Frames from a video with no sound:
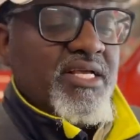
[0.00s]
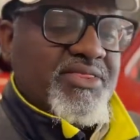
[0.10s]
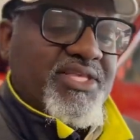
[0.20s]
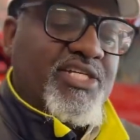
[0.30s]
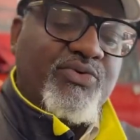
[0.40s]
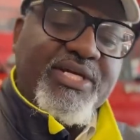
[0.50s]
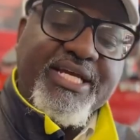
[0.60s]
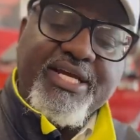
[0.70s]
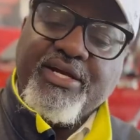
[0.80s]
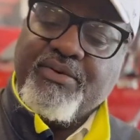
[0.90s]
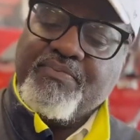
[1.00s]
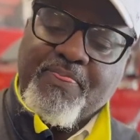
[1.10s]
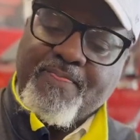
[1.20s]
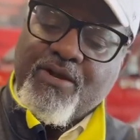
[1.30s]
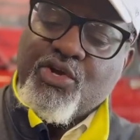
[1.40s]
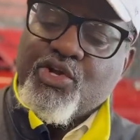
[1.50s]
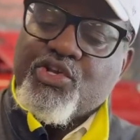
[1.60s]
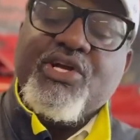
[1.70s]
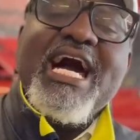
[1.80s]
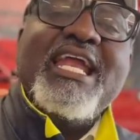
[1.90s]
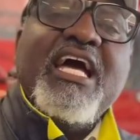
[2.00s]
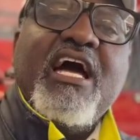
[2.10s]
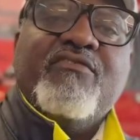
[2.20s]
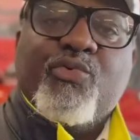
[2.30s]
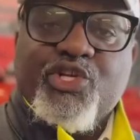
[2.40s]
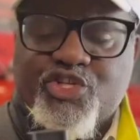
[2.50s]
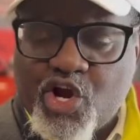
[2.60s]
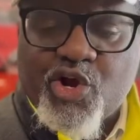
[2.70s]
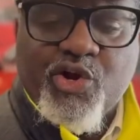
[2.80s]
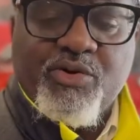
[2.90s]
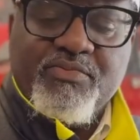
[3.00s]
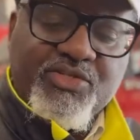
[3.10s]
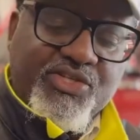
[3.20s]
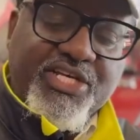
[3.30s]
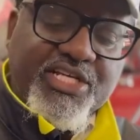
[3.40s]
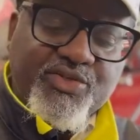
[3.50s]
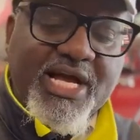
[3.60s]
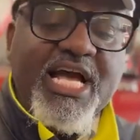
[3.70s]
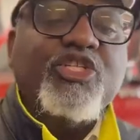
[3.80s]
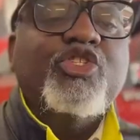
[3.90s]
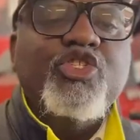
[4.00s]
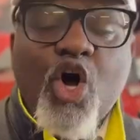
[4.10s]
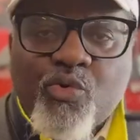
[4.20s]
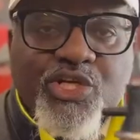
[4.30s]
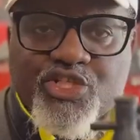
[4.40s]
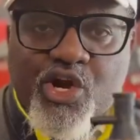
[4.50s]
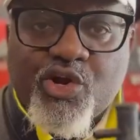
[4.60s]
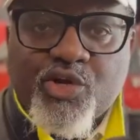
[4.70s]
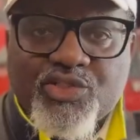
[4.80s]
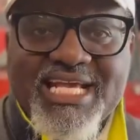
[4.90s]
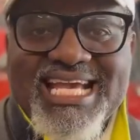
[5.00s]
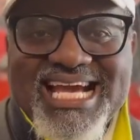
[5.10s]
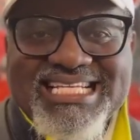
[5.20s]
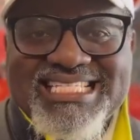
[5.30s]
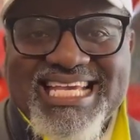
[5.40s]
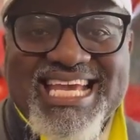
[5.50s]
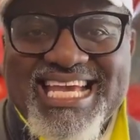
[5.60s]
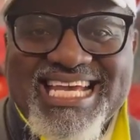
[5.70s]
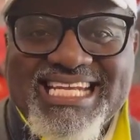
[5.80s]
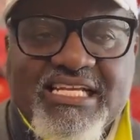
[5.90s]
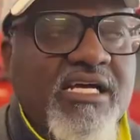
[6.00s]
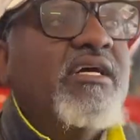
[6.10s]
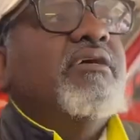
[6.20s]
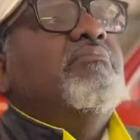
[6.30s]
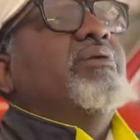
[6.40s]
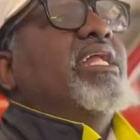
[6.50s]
you got to have a return. This one has no returns. It has in, but it